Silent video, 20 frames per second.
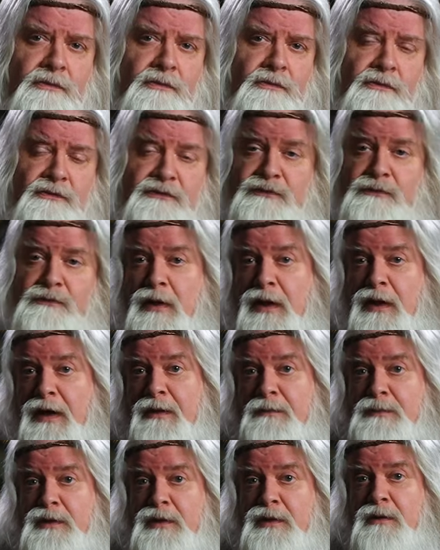or
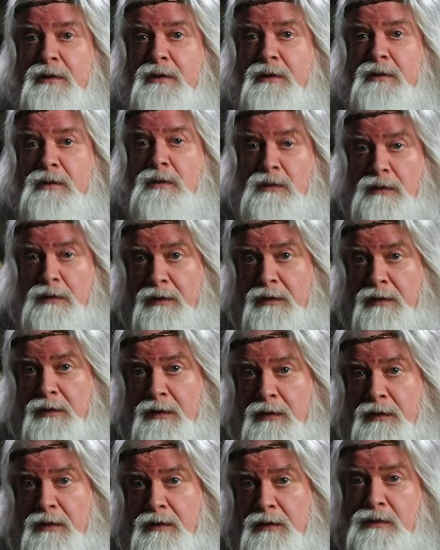scribe, or
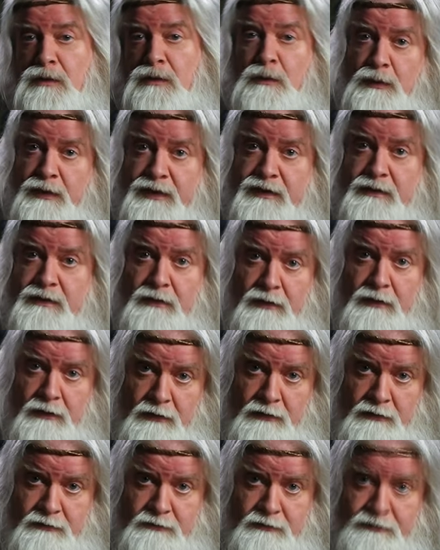no one at
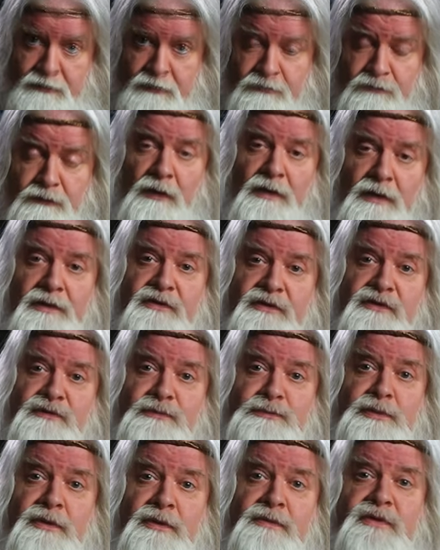all. Vaunt is
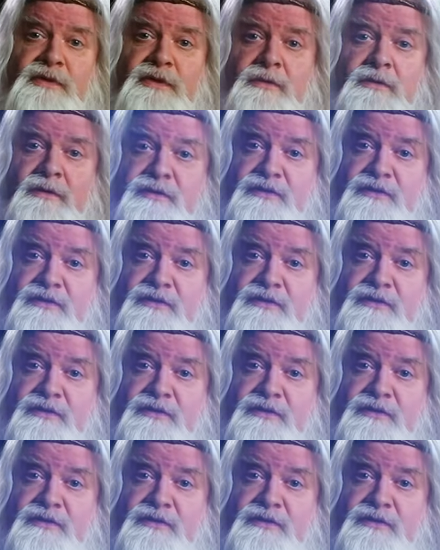privy to the